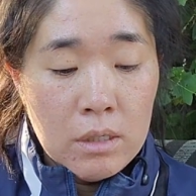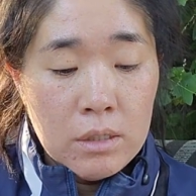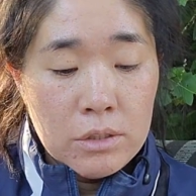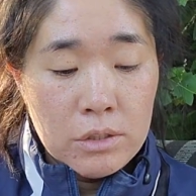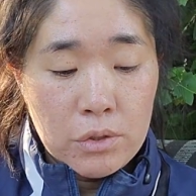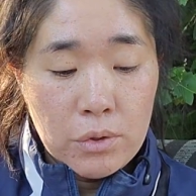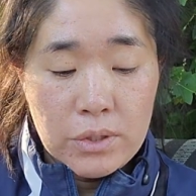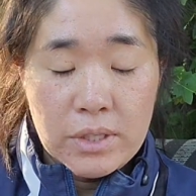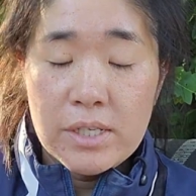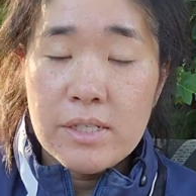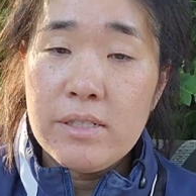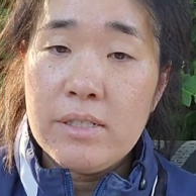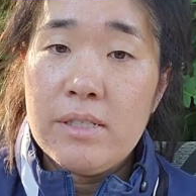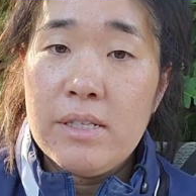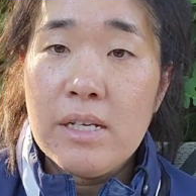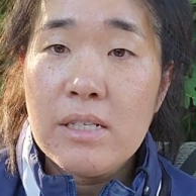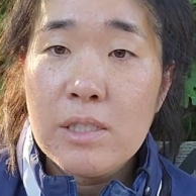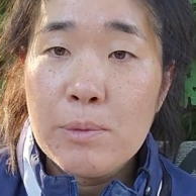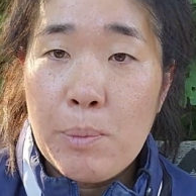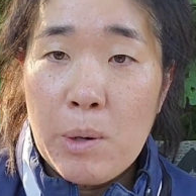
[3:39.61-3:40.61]
So in this
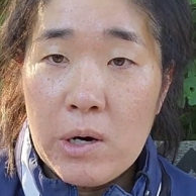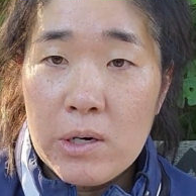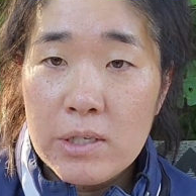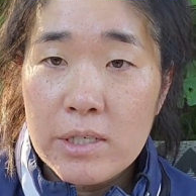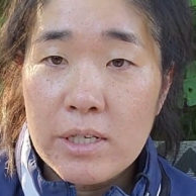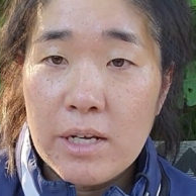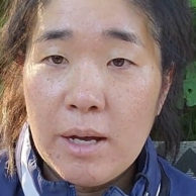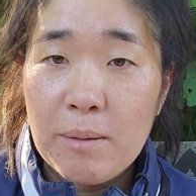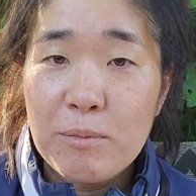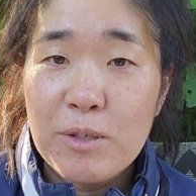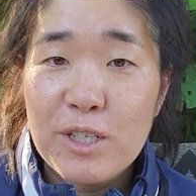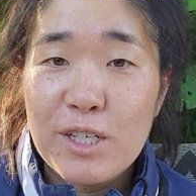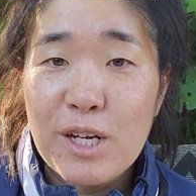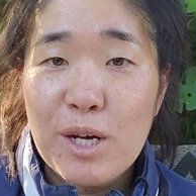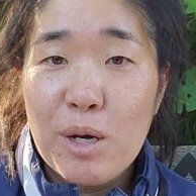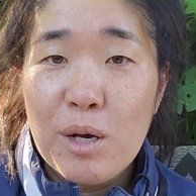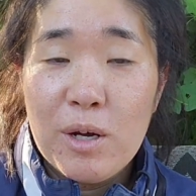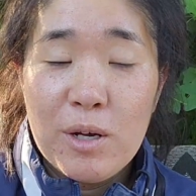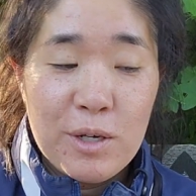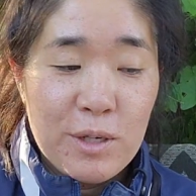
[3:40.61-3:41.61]
next part, I'm going to
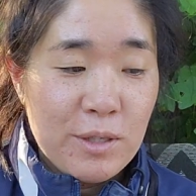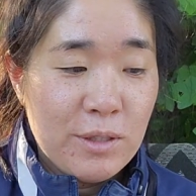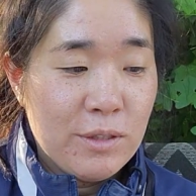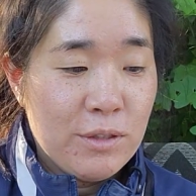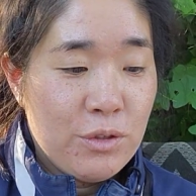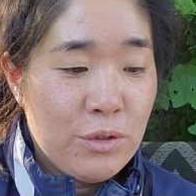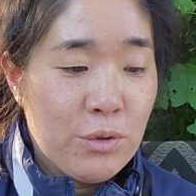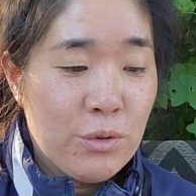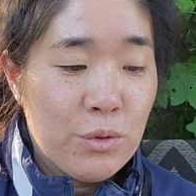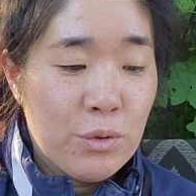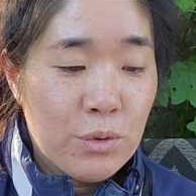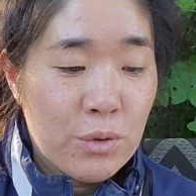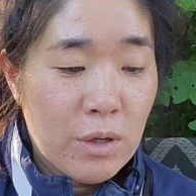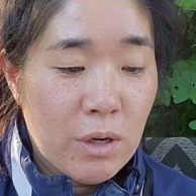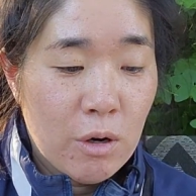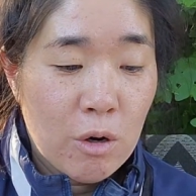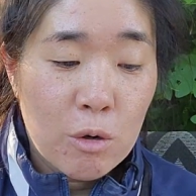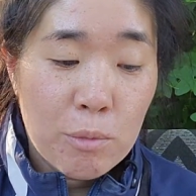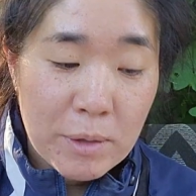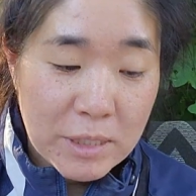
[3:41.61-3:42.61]
do
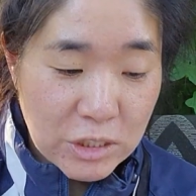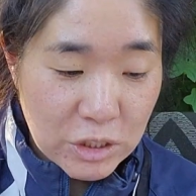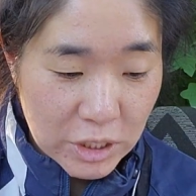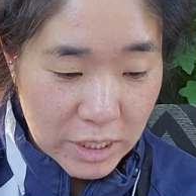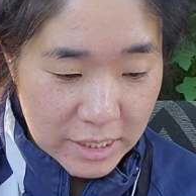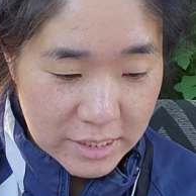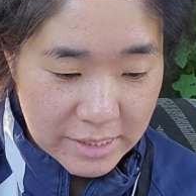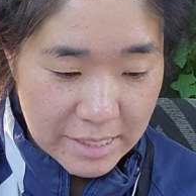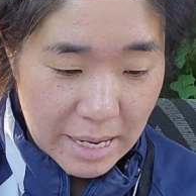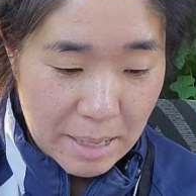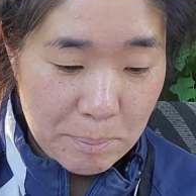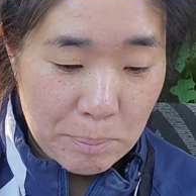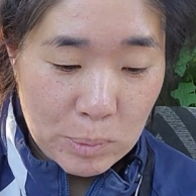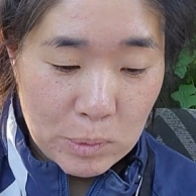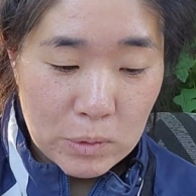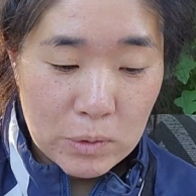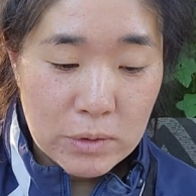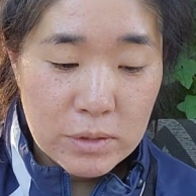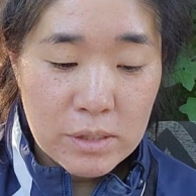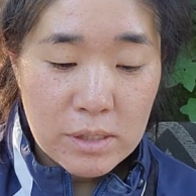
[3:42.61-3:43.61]
a whole bunch of
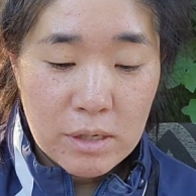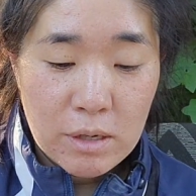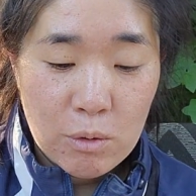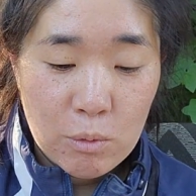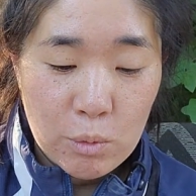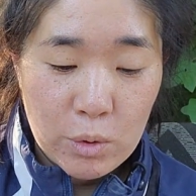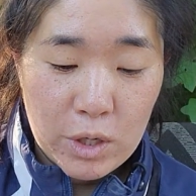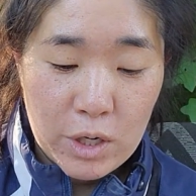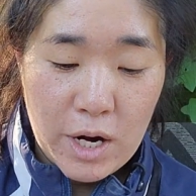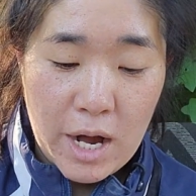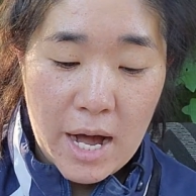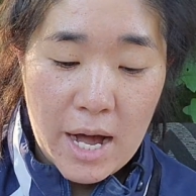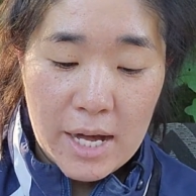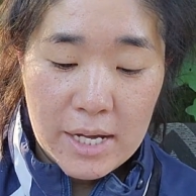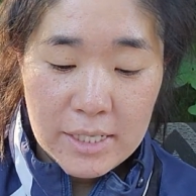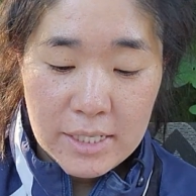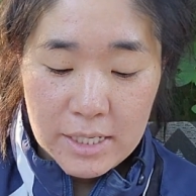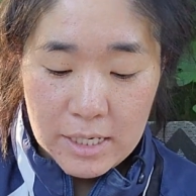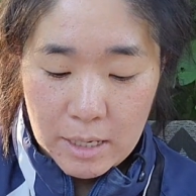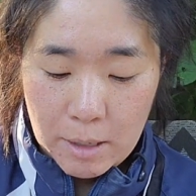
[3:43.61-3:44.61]
examples where
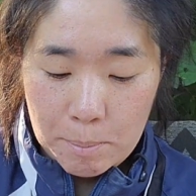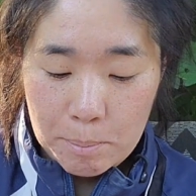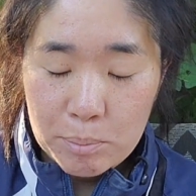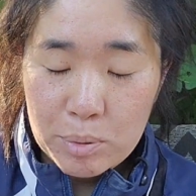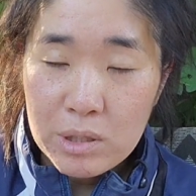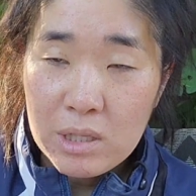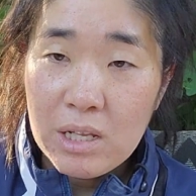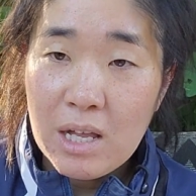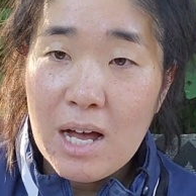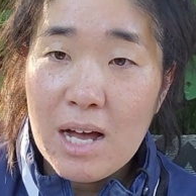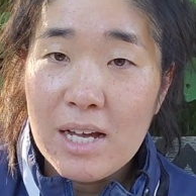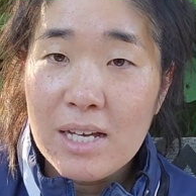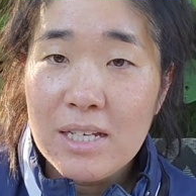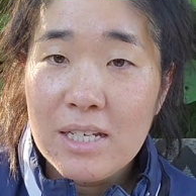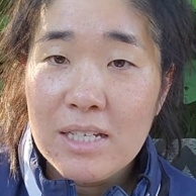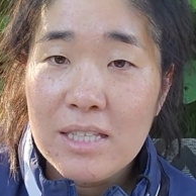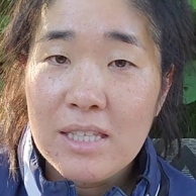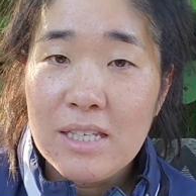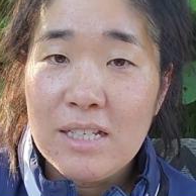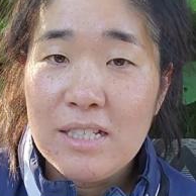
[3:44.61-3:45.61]
I
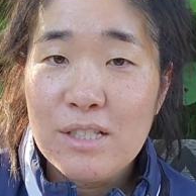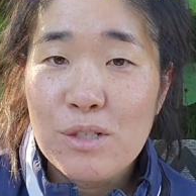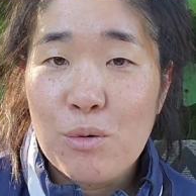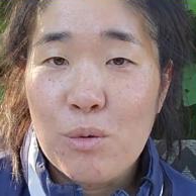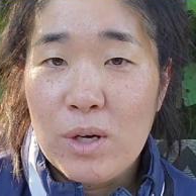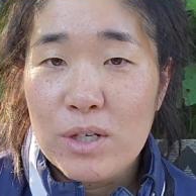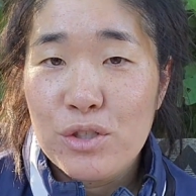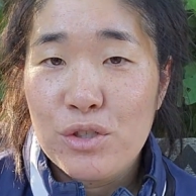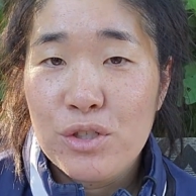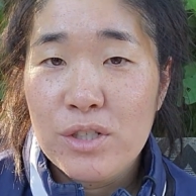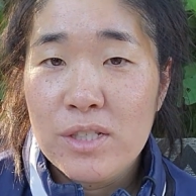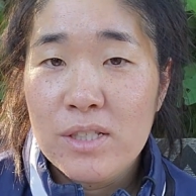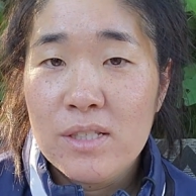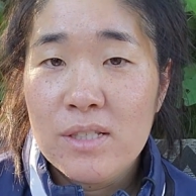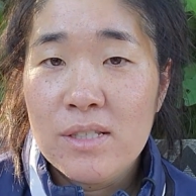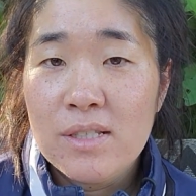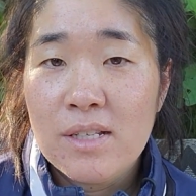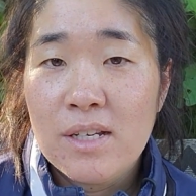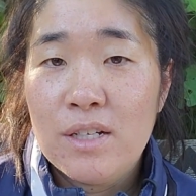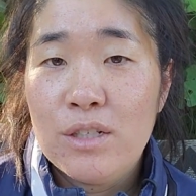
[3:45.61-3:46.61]
apply these
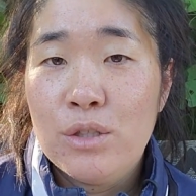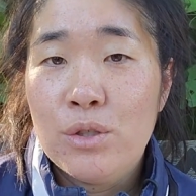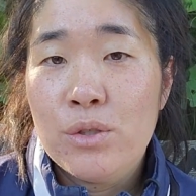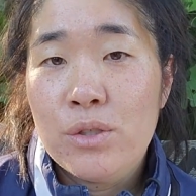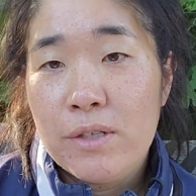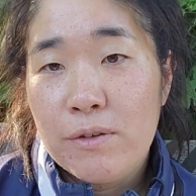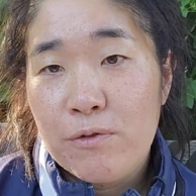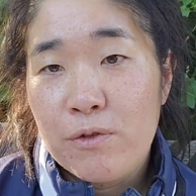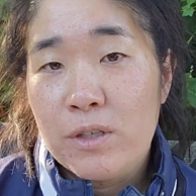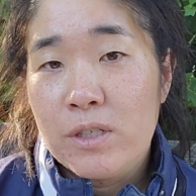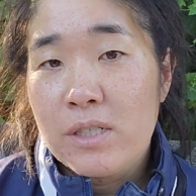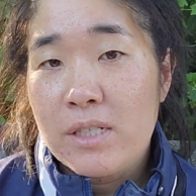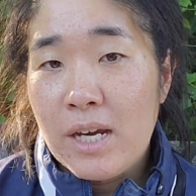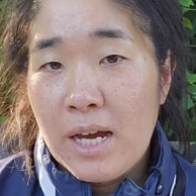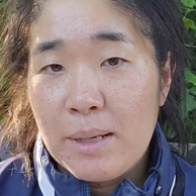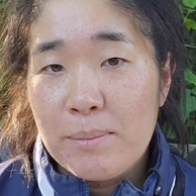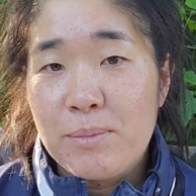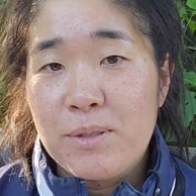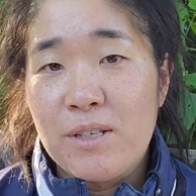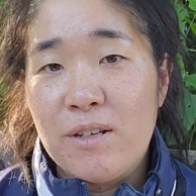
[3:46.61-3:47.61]
questions to different
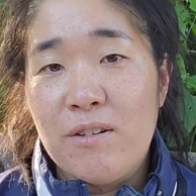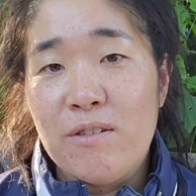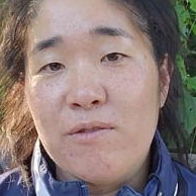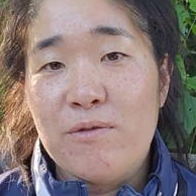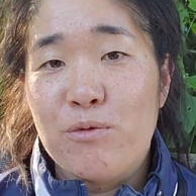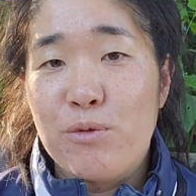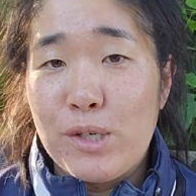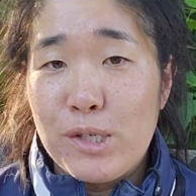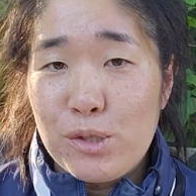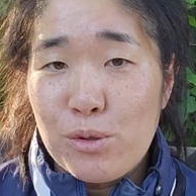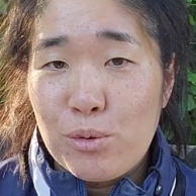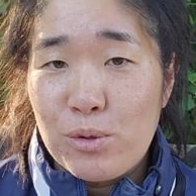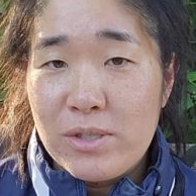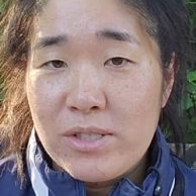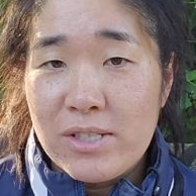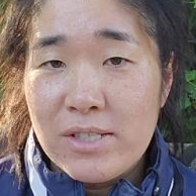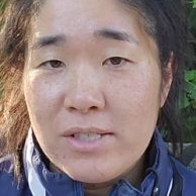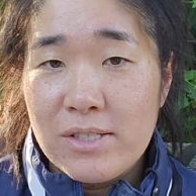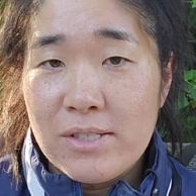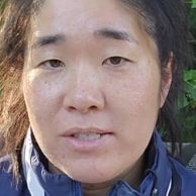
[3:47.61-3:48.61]
types of
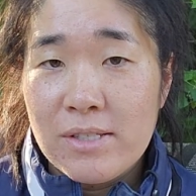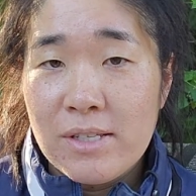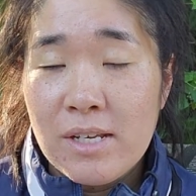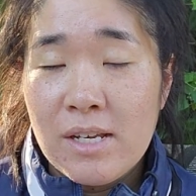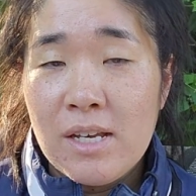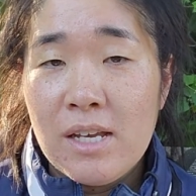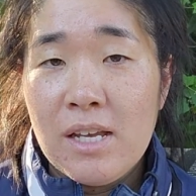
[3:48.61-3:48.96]
resources